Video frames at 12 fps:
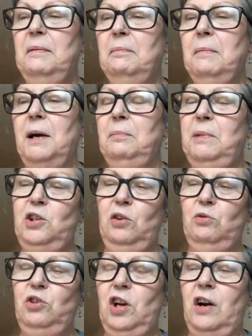Might be
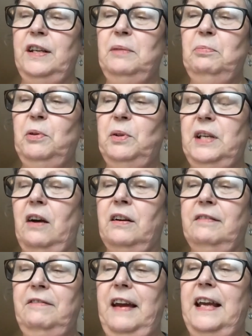too shy to put it
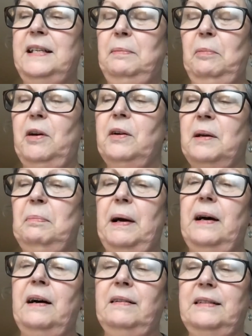on Facebook,
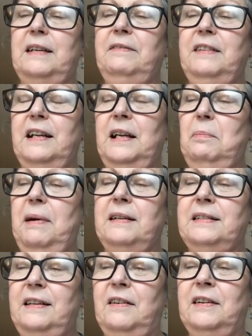but I'll definitely
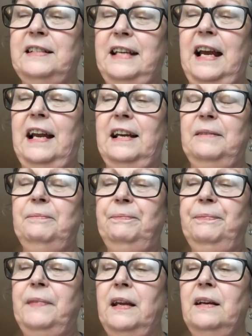pass it on to Helen.
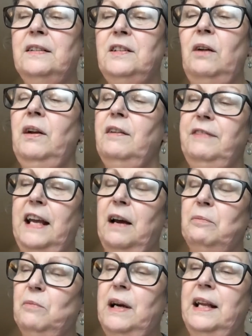So lovely.
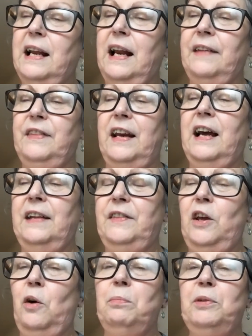I'm really glad that I had
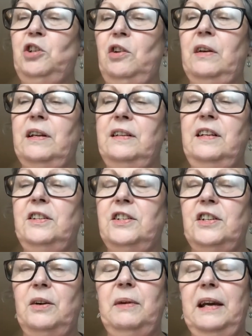the opportunity to
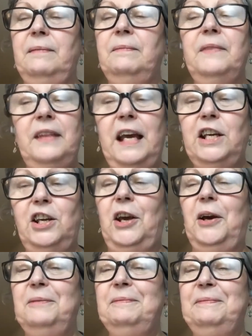do it. Thank
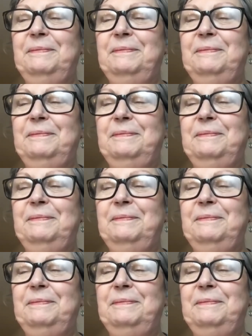you.